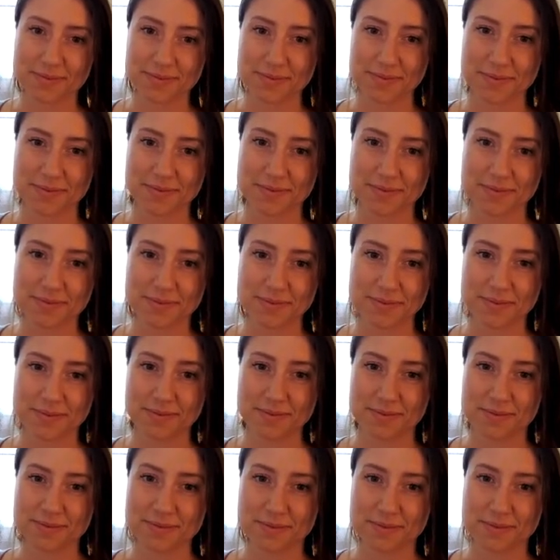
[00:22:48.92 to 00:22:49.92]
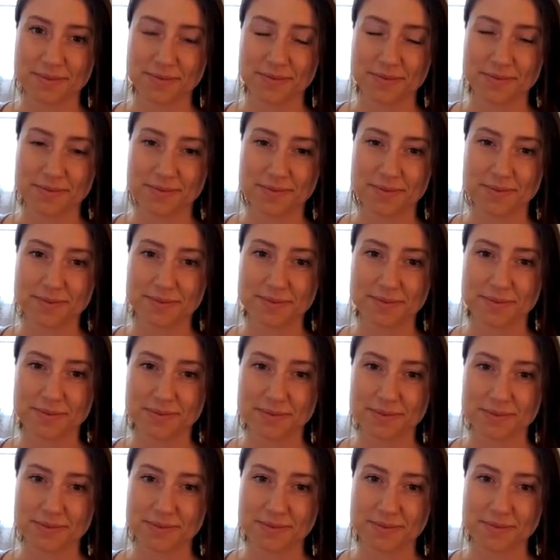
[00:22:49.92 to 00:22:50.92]

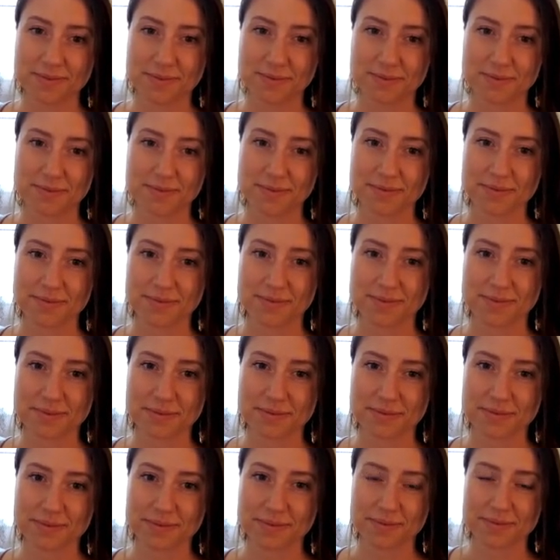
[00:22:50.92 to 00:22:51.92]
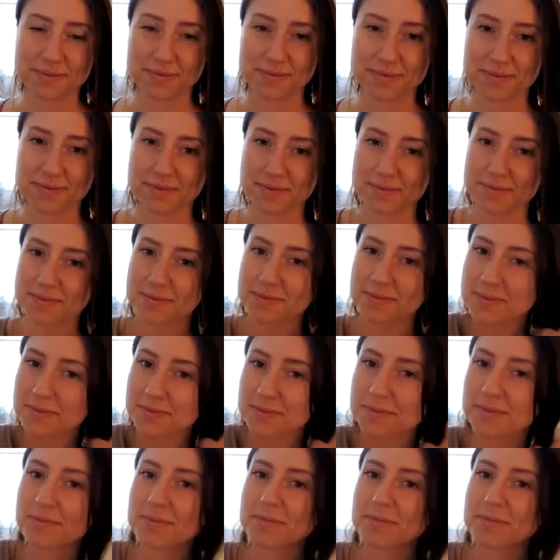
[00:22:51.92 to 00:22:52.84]
This person isn't speaking.